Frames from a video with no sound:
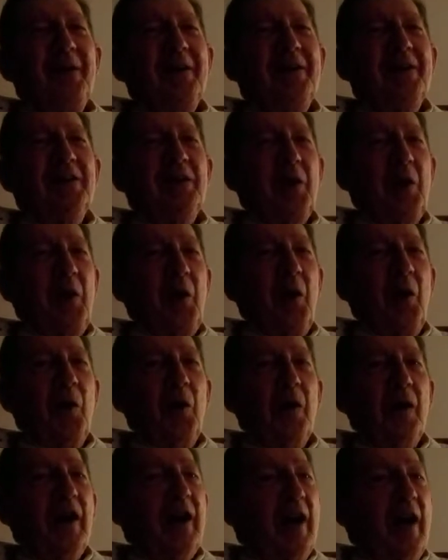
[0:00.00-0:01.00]

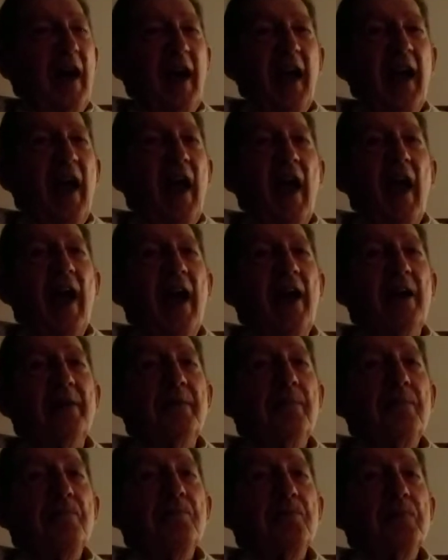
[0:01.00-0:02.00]
Because you had to
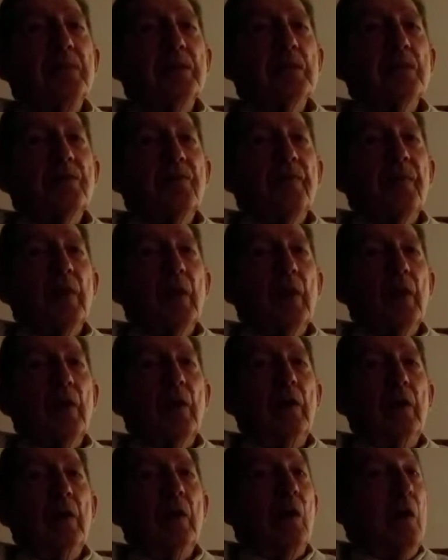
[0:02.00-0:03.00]
supply your own
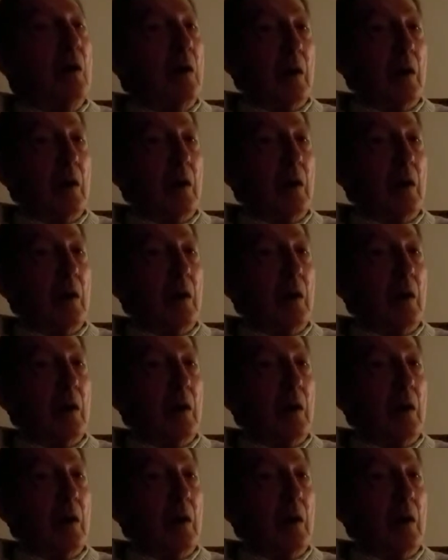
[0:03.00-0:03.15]
tools.